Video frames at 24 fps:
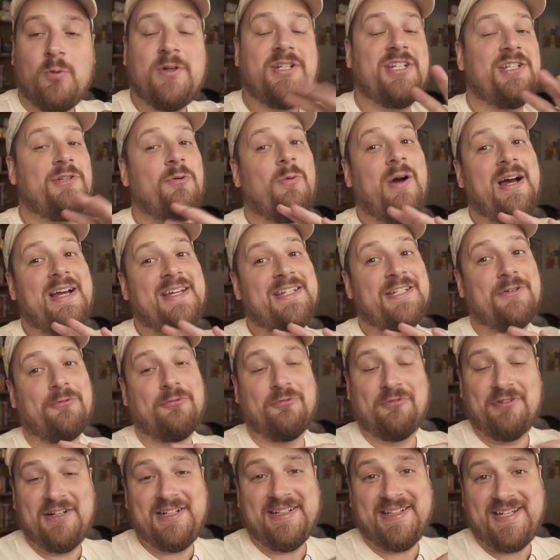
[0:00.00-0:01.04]
Which is why it's
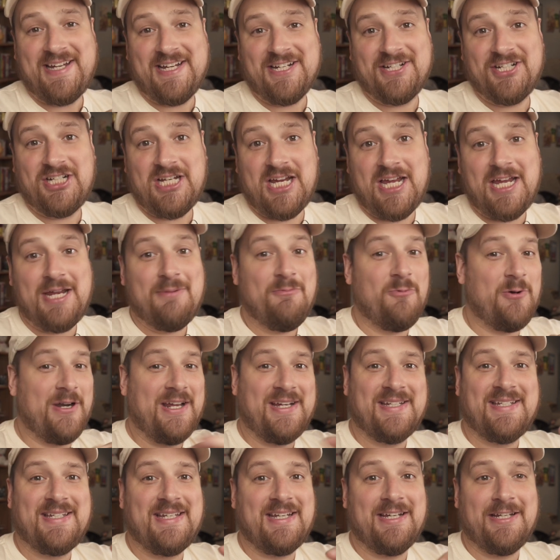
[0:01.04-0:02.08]
really a shame when
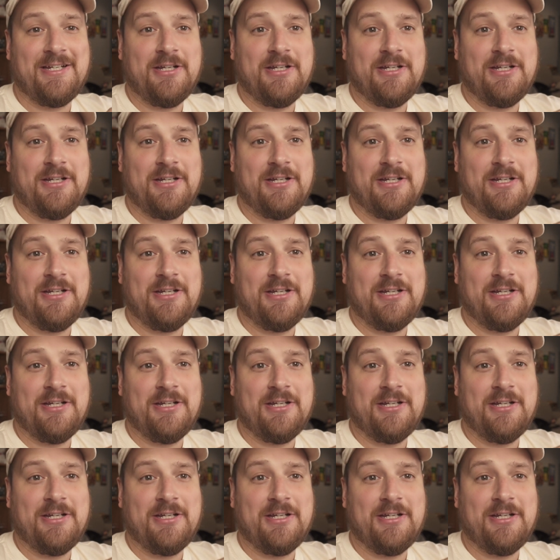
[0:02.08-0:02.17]
I see